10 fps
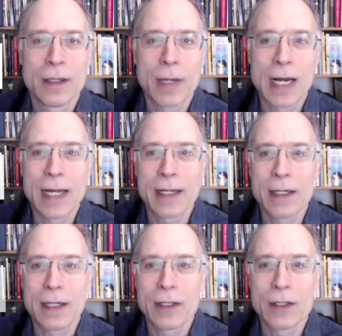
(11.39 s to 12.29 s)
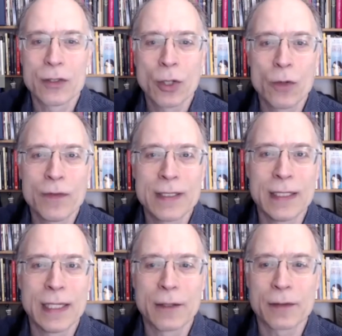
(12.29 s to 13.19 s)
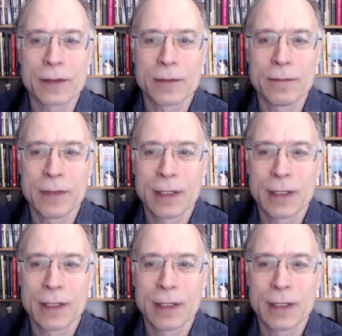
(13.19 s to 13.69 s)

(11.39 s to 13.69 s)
by Tove Ditlevsen,